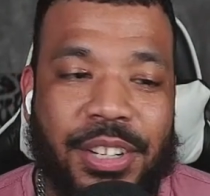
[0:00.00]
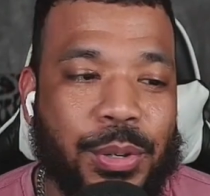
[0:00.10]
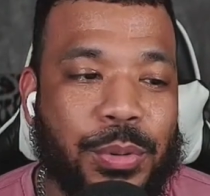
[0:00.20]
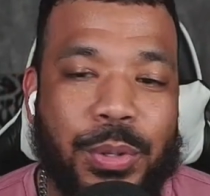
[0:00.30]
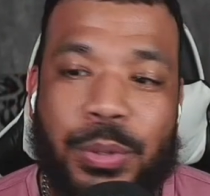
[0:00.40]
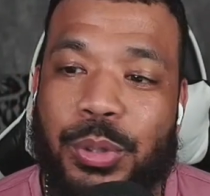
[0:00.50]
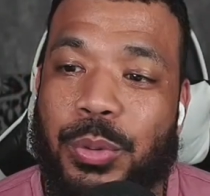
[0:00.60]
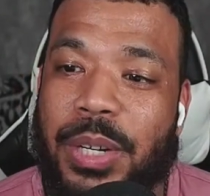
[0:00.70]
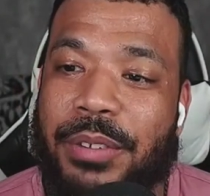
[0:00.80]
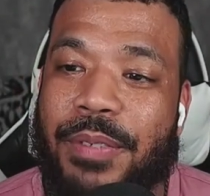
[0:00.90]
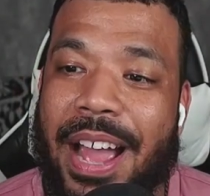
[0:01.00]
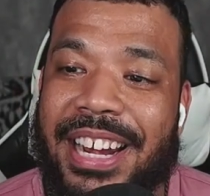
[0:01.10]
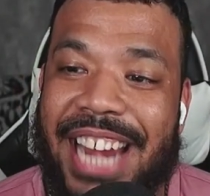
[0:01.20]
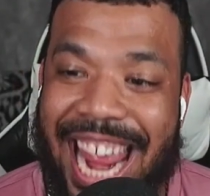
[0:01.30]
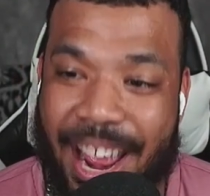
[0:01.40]
two dudes who win a fight
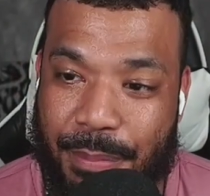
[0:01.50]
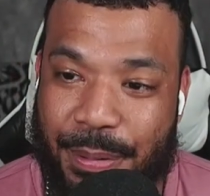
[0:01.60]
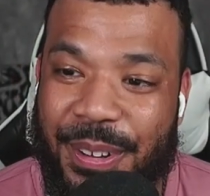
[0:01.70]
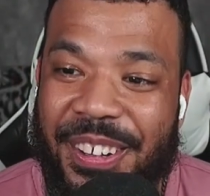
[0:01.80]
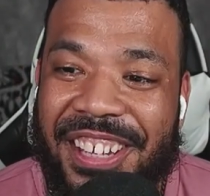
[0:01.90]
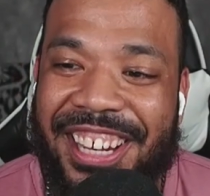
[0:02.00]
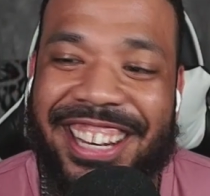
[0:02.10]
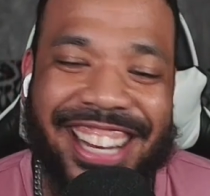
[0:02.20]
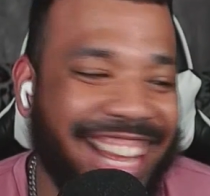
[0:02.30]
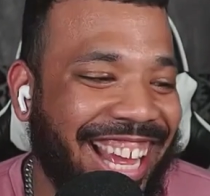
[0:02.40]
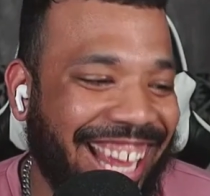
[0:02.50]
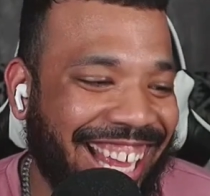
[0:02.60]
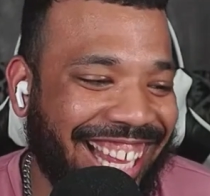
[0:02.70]
in camp the